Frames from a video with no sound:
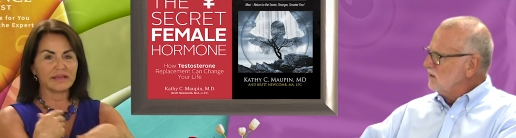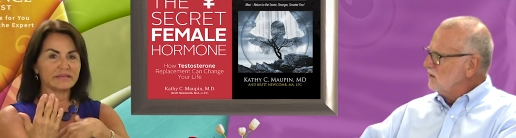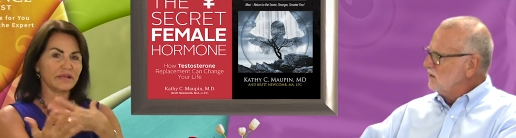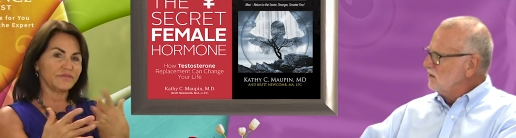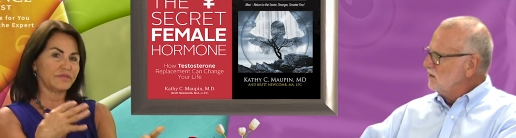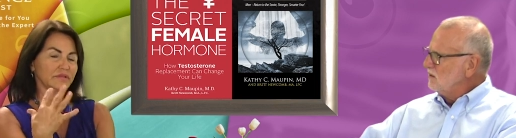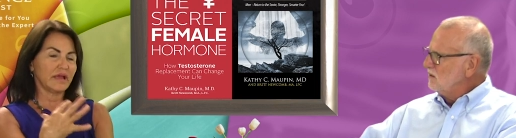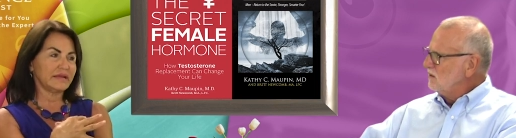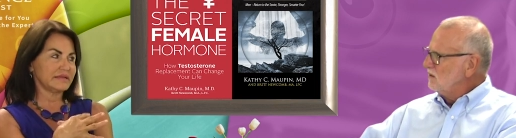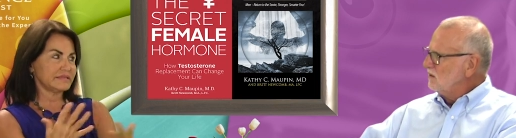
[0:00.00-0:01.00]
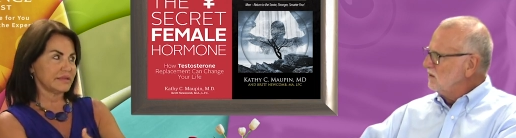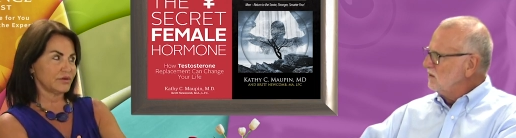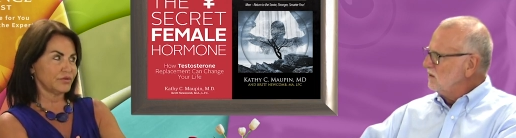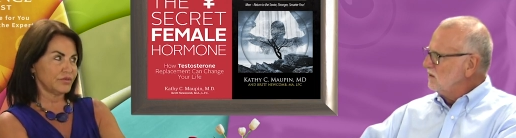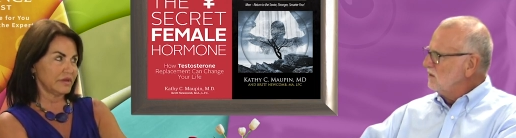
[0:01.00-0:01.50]
Speaker 1: i can tell if the lining's thick
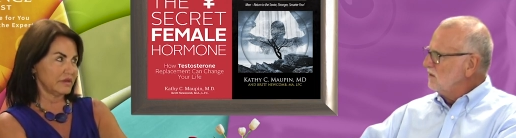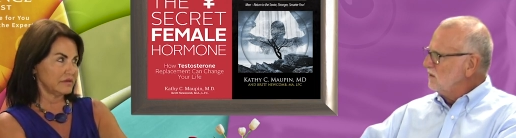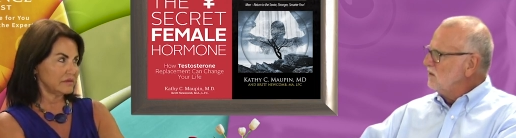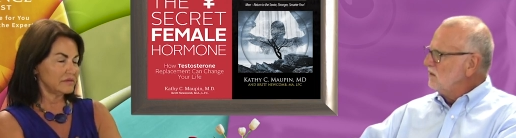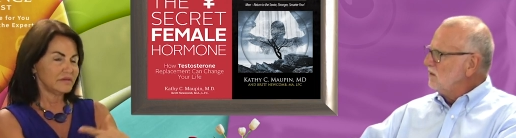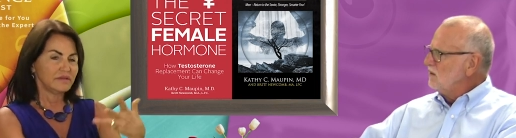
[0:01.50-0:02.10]
or thin